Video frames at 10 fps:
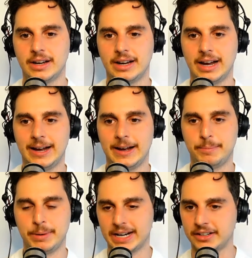
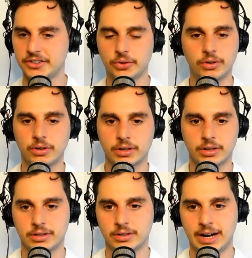but I can
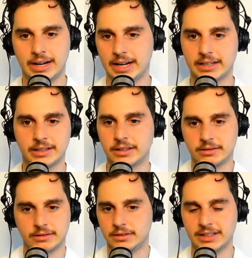talk and I can
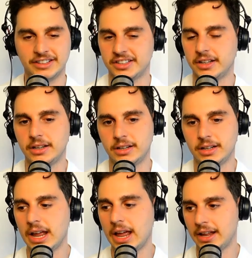listen.
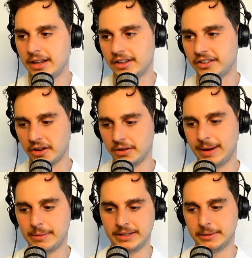So
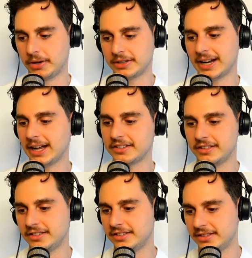maybe the podcast
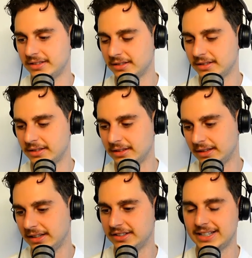is
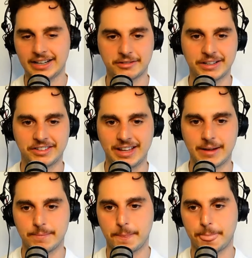the next best
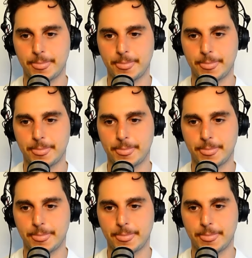step.